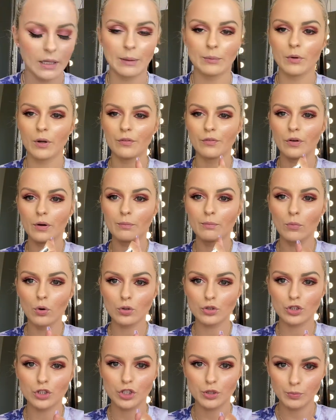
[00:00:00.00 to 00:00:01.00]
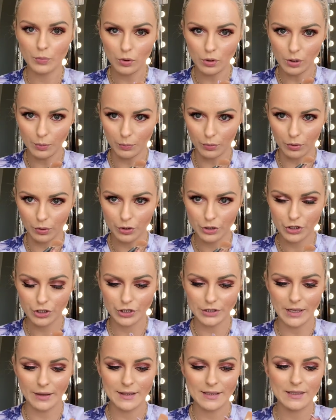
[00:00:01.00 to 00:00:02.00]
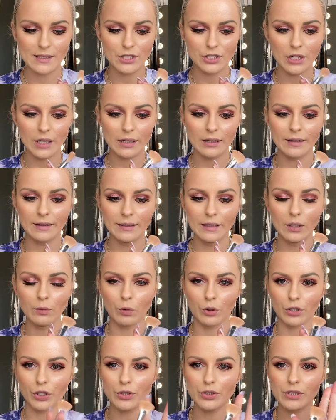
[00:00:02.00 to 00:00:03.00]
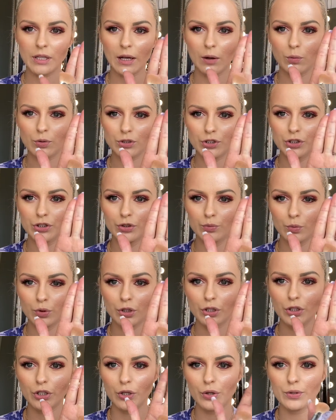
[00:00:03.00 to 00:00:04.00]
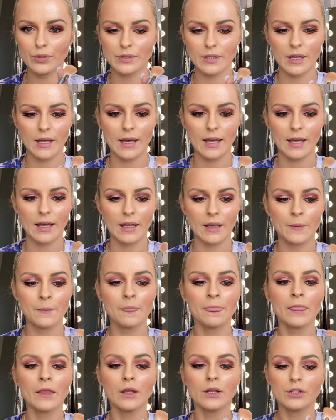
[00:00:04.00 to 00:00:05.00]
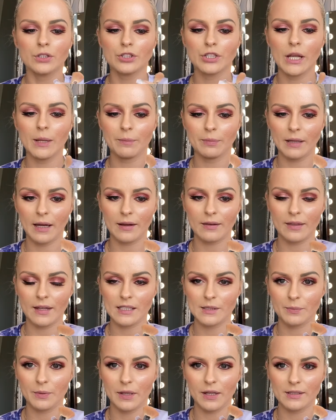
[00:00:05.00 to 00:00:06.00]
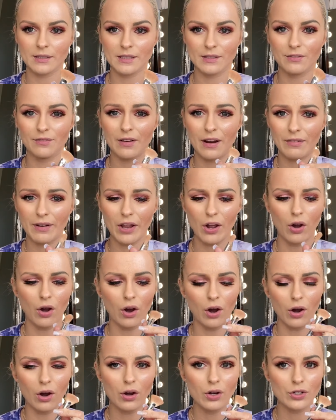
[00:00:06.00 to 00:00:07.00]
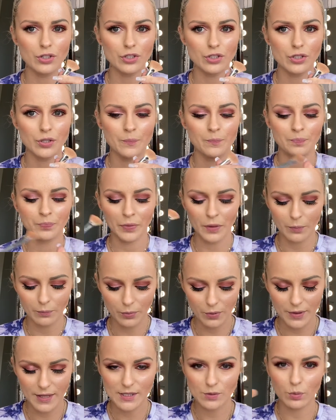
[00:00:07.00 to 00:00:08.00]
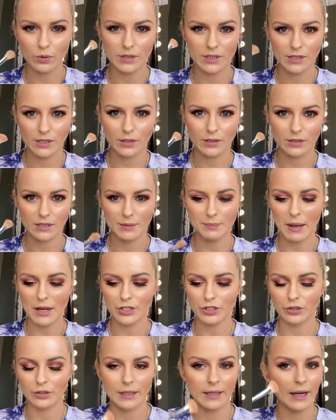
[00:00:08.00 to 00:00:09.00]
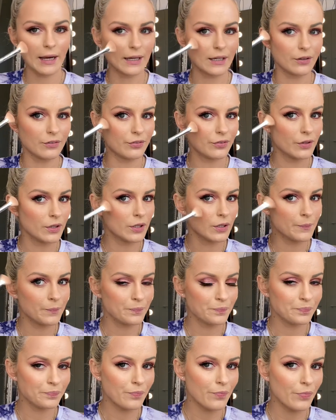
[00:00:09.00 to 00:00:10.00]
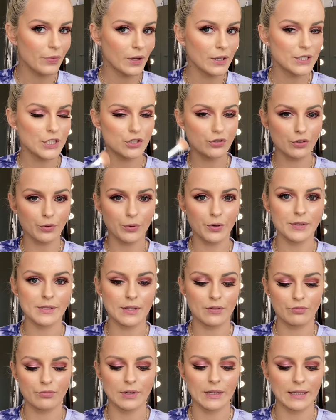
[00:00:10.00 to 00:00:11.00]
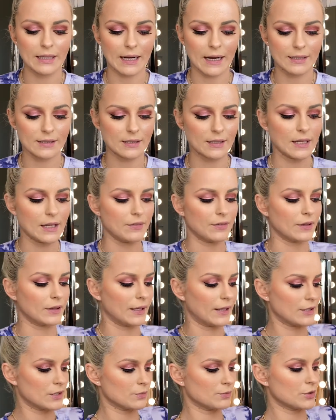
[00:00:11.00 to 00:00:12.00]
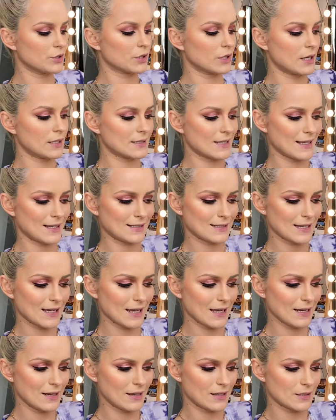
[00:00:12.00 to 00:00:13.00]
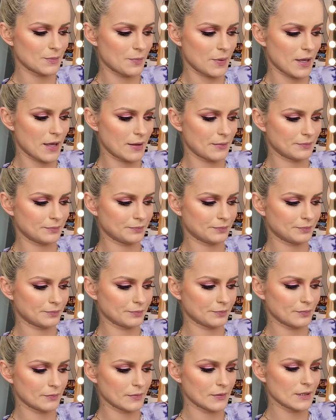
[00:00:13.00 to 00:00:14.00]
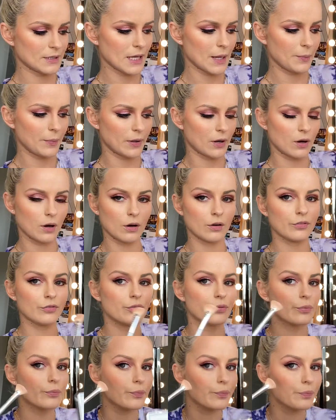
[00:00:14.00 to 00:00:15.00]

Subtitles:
I'm going for a much smaller brush. Now this is a Jaclyn Hill one. Usually I wouldn't use a shape like this because it's very harsh, but this one's special. It kind of distributes it really nice and evenly. So I'm just gonna take the tiniest bit, tap it off,